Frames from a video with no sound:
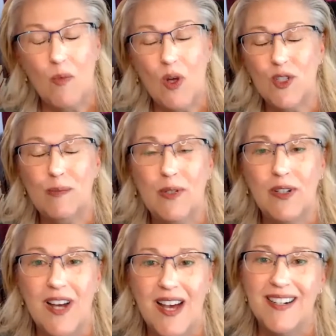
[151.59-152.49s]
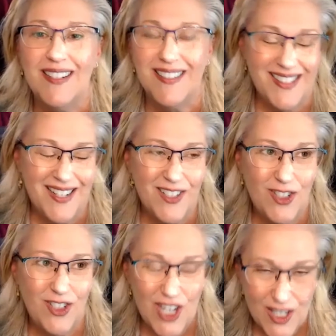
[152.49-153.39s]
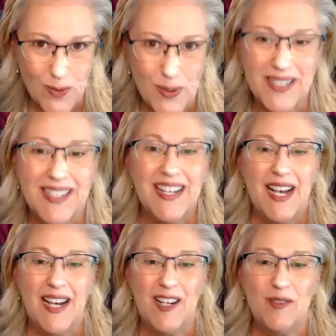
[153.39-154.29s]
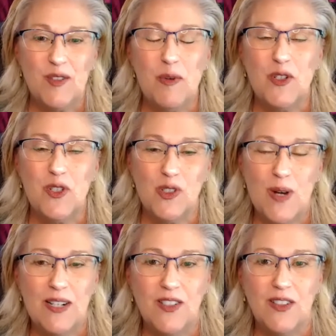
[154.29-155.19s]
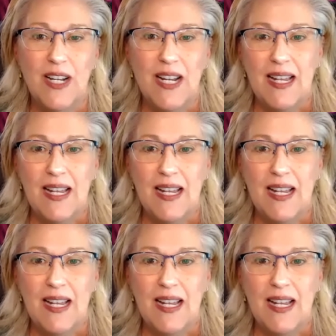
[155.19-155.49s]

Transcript: Walter Berghatt, a Jesuit spiritual director,